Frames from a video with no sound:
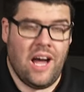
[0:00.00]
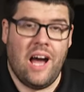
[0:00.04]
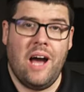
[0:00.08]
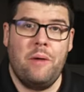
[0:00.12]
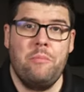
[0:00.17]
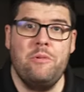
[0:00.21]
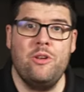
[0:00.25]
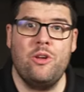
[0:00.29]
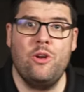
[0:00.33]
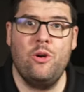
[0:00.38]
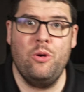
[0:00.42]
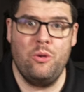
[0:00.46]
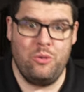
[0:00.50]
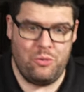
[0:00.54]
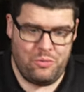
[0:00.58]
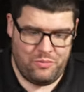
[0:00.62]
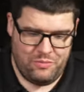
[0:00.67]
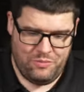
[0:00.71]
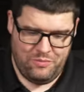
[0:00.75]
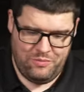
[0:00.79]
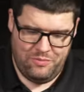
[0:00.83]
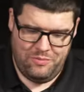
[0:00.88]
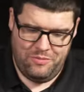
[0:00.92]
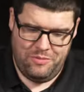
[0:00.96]
I'm gonna go
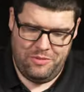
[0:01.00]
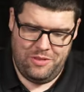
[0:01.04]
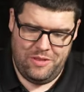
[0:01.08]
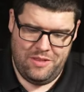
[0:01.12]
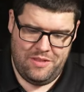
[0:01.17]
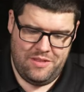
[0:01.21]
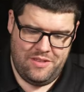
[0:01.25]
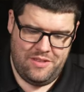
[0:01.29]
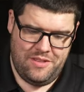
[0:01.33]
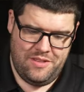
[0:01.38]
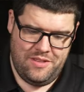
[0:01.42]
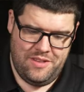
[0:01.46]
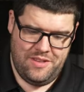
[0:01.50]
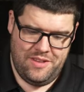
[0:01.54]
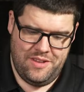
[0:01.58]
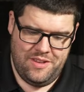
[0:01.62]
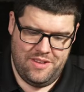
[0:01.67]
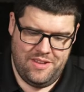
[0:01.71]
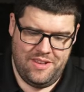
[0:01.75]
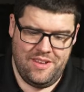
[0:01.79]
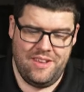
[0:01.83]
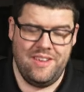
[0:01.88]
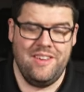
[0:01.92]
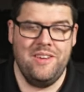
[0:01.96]

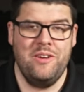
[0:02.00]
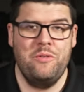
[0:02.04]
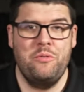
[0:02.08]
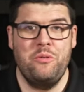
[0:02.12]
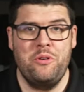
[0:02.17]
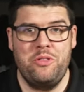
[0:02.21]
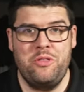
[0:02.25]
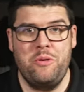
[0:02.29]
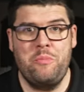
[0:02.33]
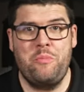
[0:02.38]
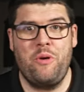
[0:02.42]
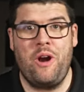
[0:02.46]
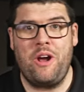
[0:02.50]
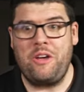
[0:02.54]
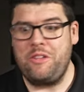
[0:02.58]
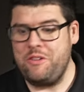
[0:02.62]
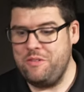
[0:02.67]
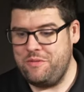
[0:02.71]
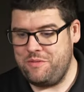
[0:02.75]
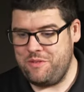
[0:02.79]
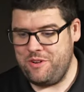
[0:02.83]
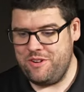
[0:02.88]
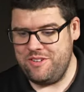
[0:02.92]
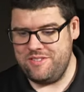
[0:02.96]
the
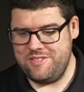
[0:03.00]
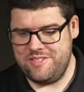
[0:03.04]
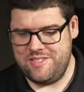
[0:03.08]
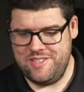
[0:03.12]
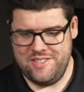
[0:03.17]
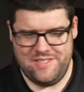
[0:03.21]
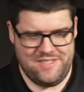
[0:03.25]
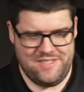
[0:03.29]
broccoli first,